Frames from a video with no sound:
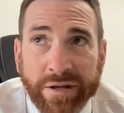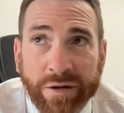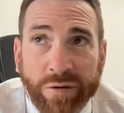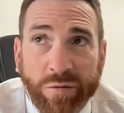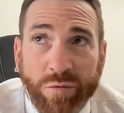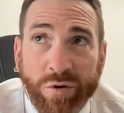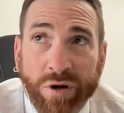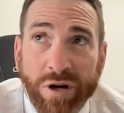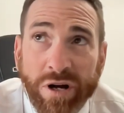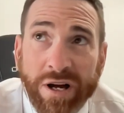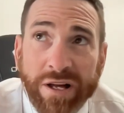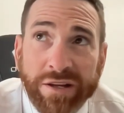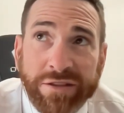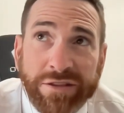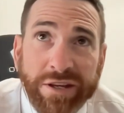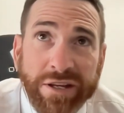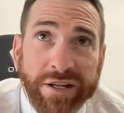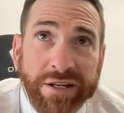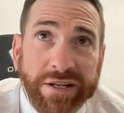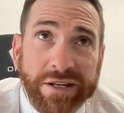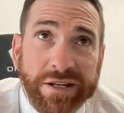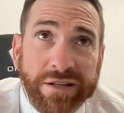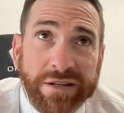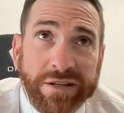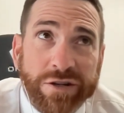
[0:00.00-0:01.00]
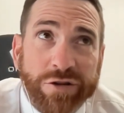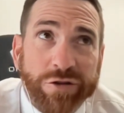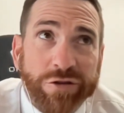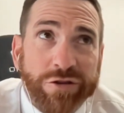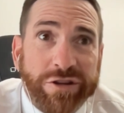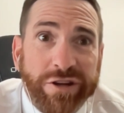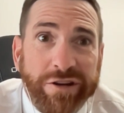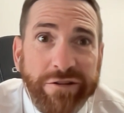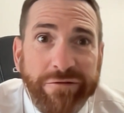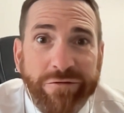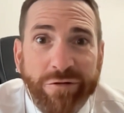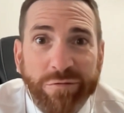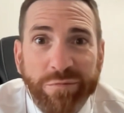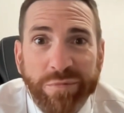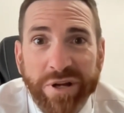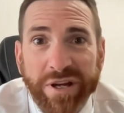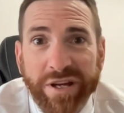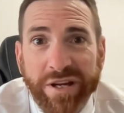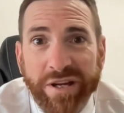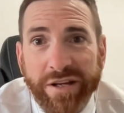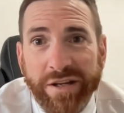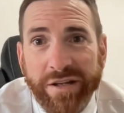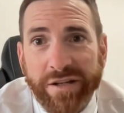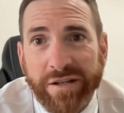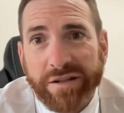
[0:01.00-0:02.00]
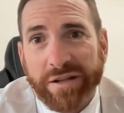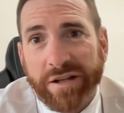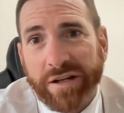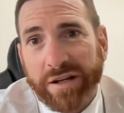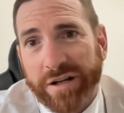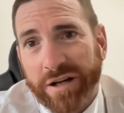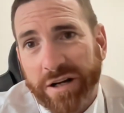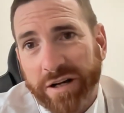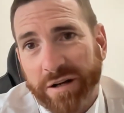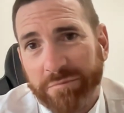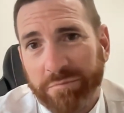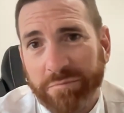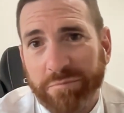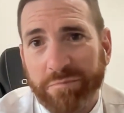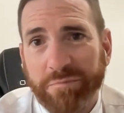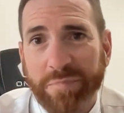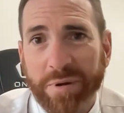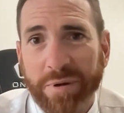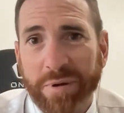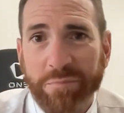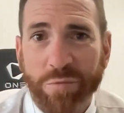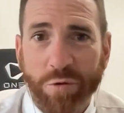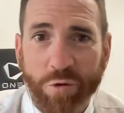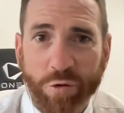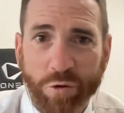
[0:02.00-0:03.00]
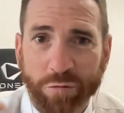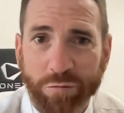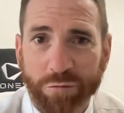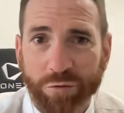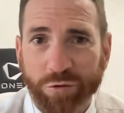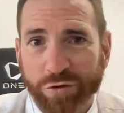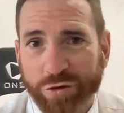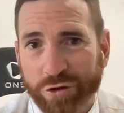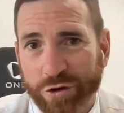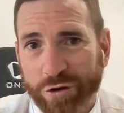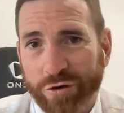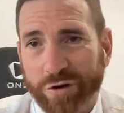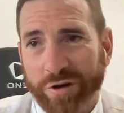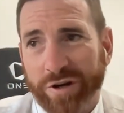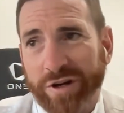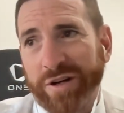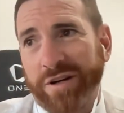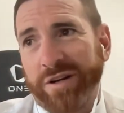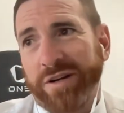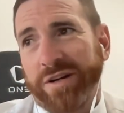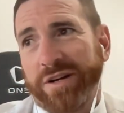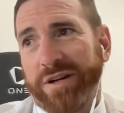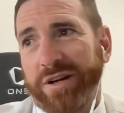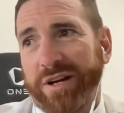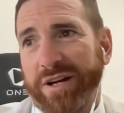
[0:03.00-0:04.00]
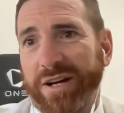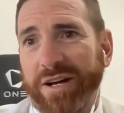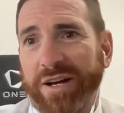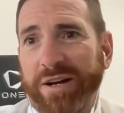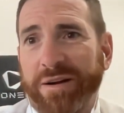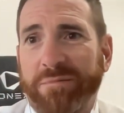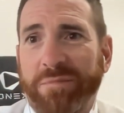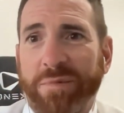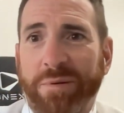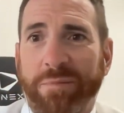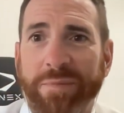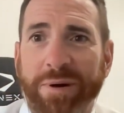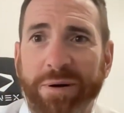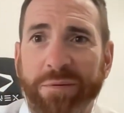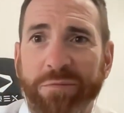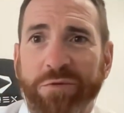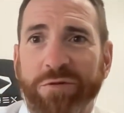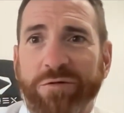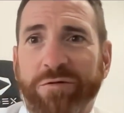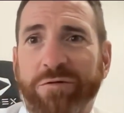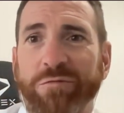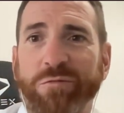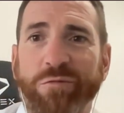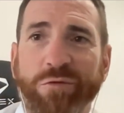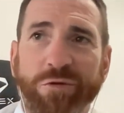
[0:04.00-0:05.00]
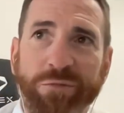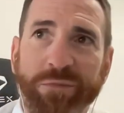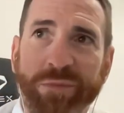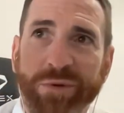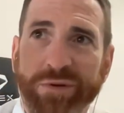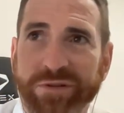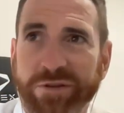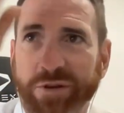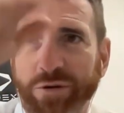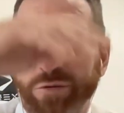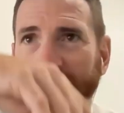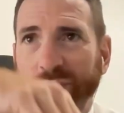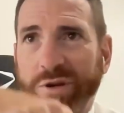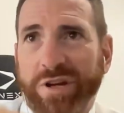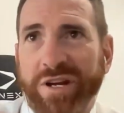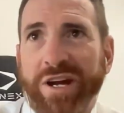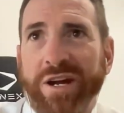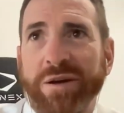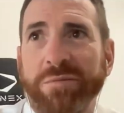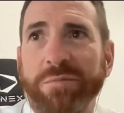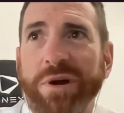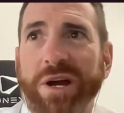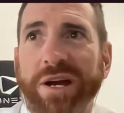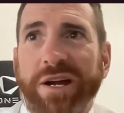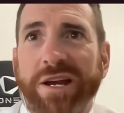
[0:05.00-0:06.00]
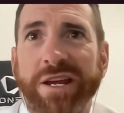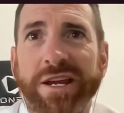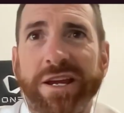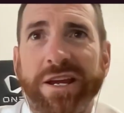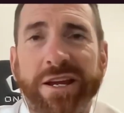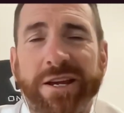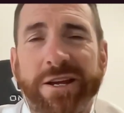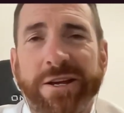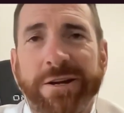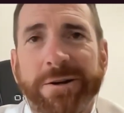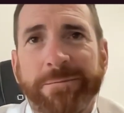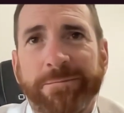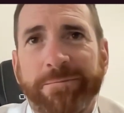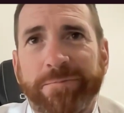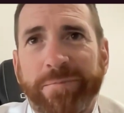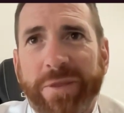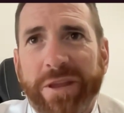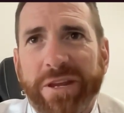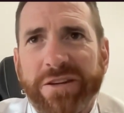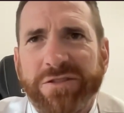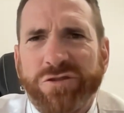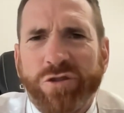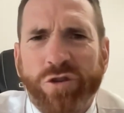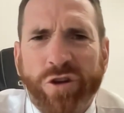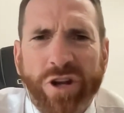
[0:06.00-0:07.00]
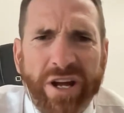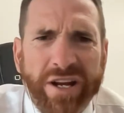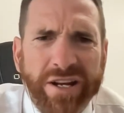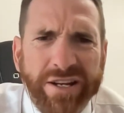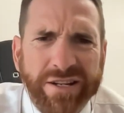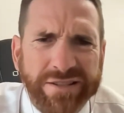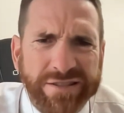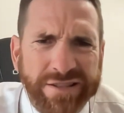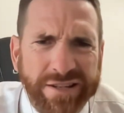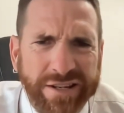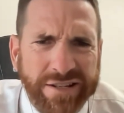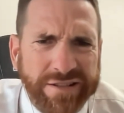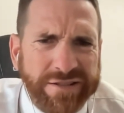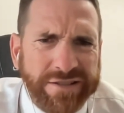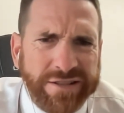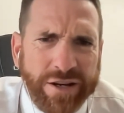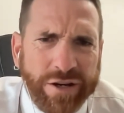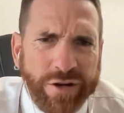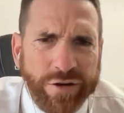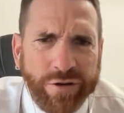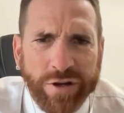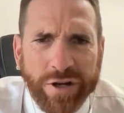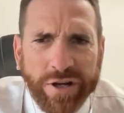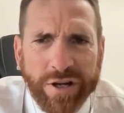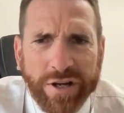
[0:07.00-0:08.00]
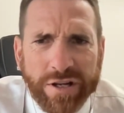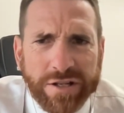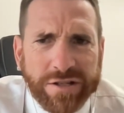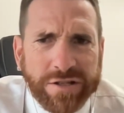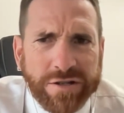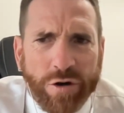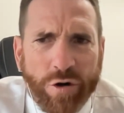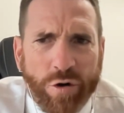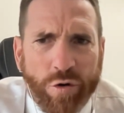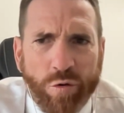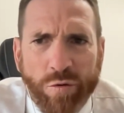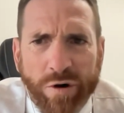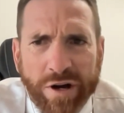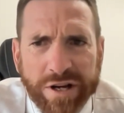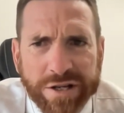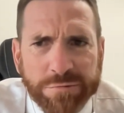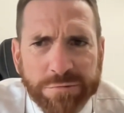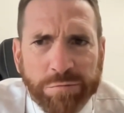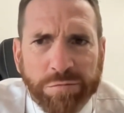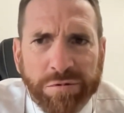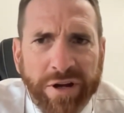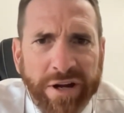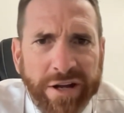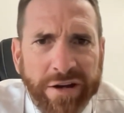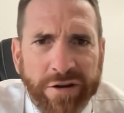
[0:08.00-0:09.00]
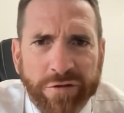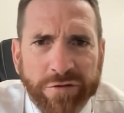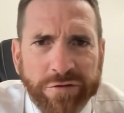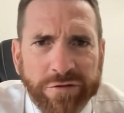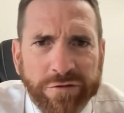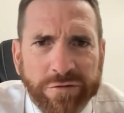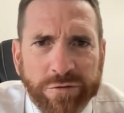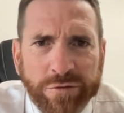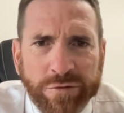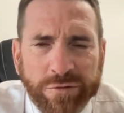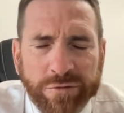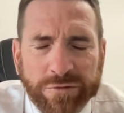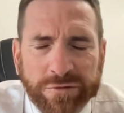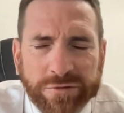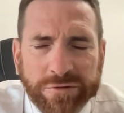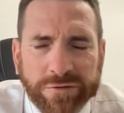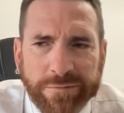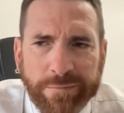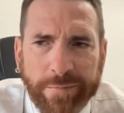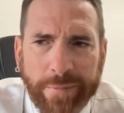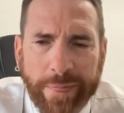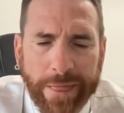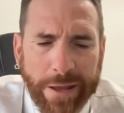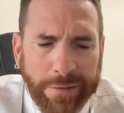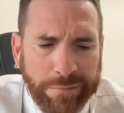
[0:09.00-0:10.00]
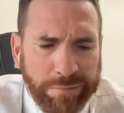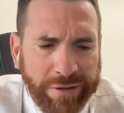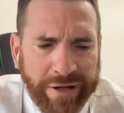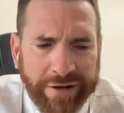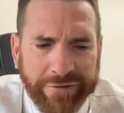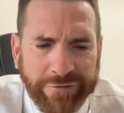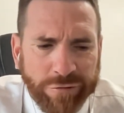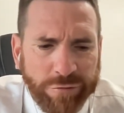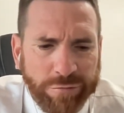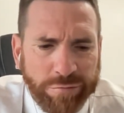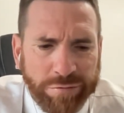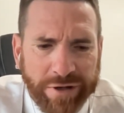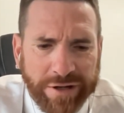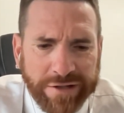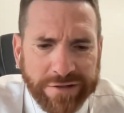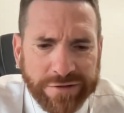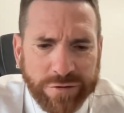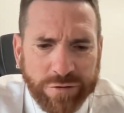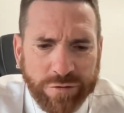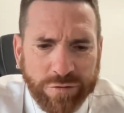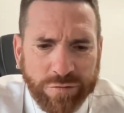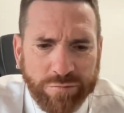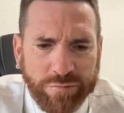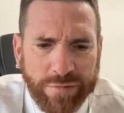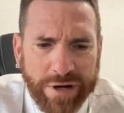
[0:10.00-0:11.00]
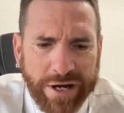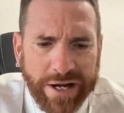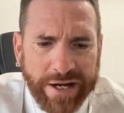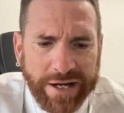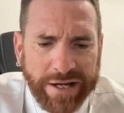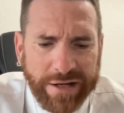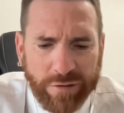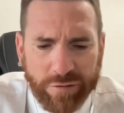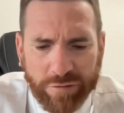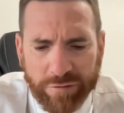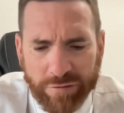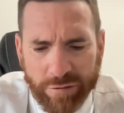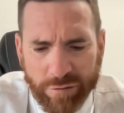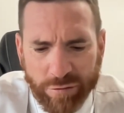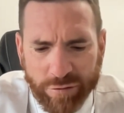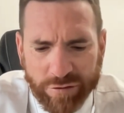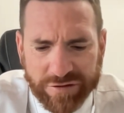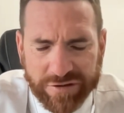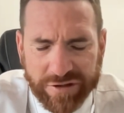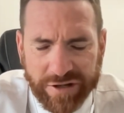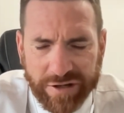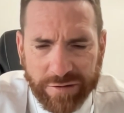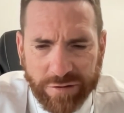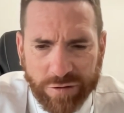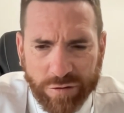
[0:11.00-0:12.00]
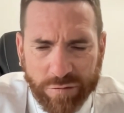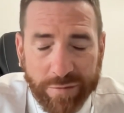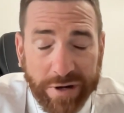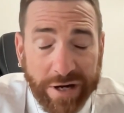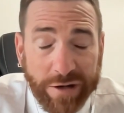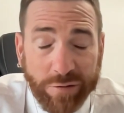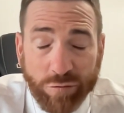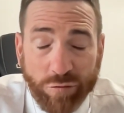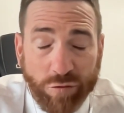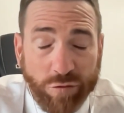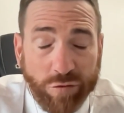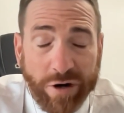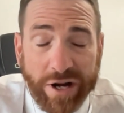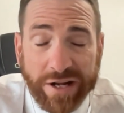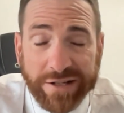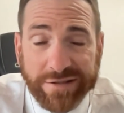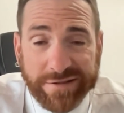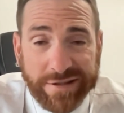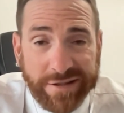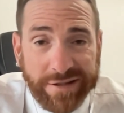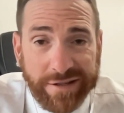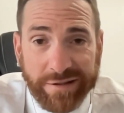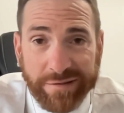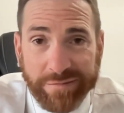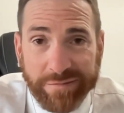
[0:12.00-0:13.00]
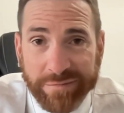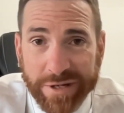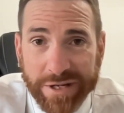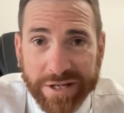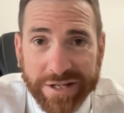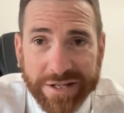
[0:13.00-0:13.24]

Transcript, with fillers: Well, I think the good thing for me, like I'd been born in Mildura, uh, my mum was from Brisbane, so we came back here in sort of '86. So always played Aussie rules, played for a place called Mayne or, or a team called Mayne, great team,